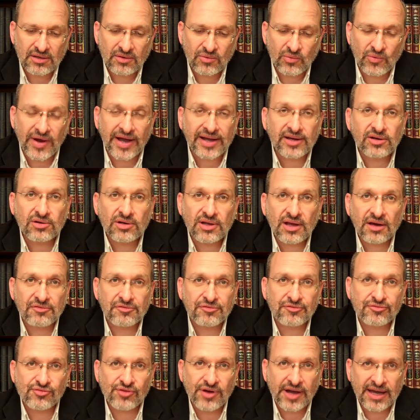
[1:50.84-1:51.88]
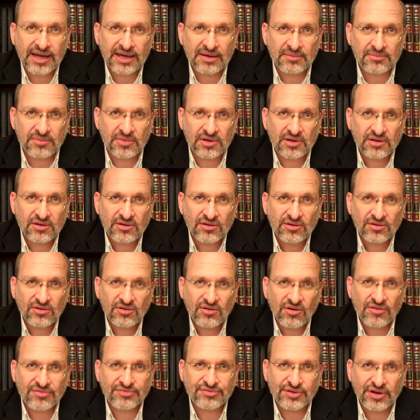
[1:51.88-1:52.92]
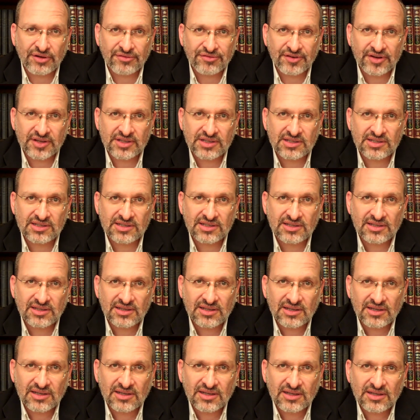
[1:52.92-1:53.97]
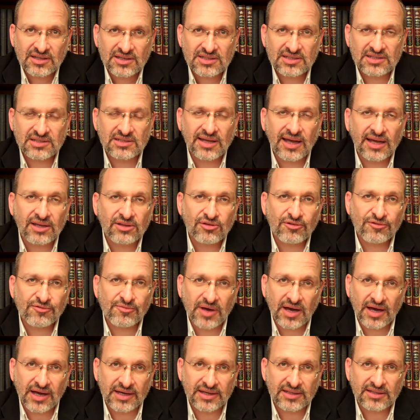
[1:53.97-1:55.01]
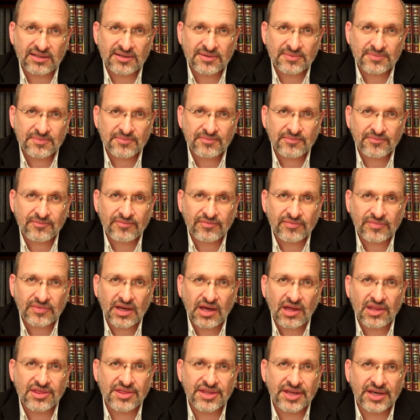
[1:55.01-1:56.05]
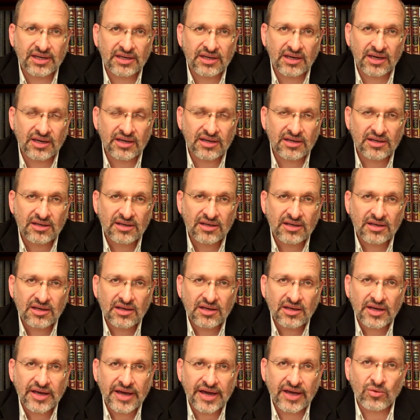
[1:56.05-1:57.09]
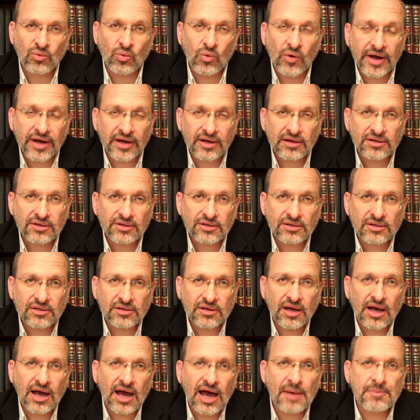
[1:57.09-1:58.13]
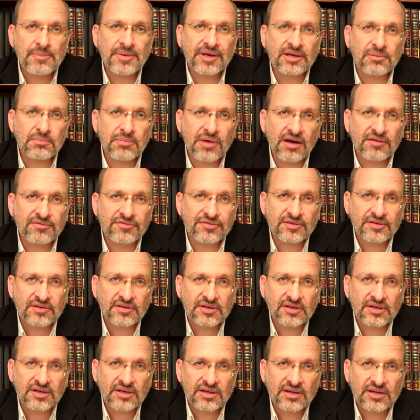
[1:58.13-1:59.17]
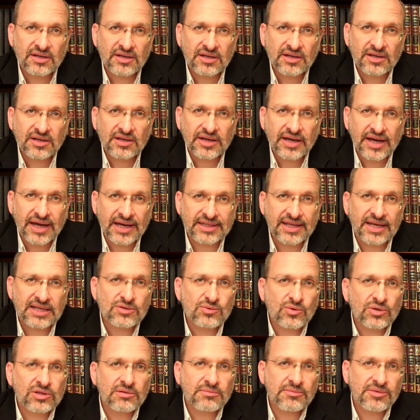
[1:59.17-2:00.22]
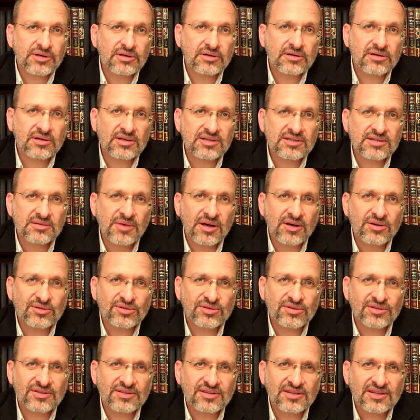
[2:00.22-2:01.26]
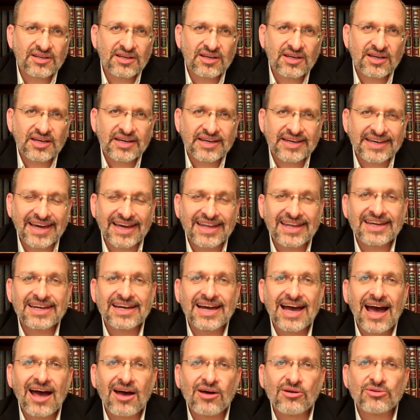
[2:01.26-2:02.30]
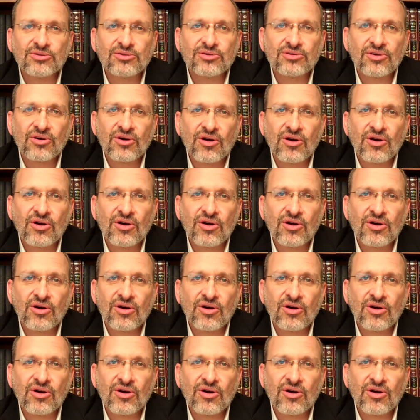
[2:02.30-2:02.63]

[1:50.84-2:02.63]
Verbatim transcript: regular frame of reference, state of mind, thinking, and where? Up and above. And that's what a miracle is about. Getting out